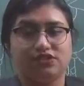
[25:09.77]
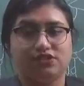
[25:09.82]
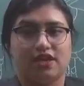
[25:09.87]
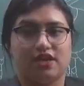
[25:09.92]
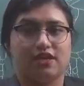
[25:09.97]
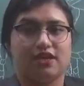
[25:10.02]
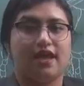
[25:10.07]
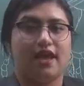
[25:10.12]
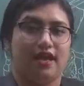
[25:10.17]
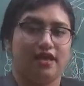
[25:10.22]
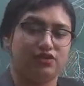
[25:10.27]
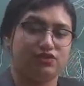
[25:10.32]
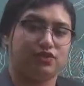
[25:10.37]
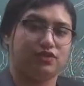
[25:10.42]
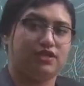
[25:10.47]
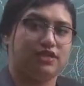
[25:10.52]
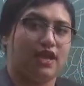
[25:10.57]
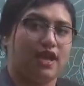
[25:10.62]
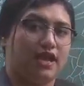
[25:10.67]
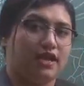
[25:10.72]
which are
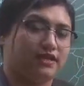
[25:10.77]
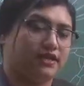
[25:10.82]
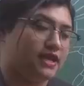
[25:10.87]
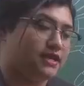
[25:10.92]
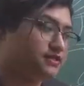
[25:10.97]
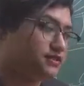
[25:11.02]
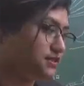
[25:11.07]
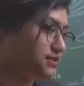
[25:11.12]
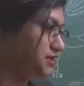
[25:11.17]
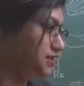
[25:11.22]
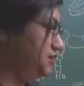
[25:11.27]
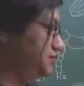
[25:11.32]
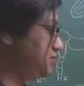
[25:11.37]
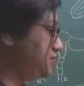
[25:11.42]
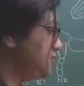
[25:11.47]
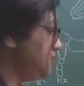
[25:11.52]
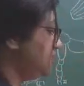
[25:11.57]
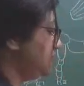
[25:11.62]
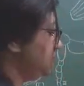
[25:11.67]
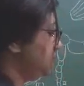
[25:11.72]
actually attached in
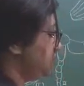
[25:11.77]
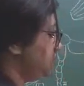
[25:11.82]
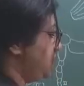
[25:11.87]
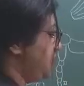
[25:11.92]
this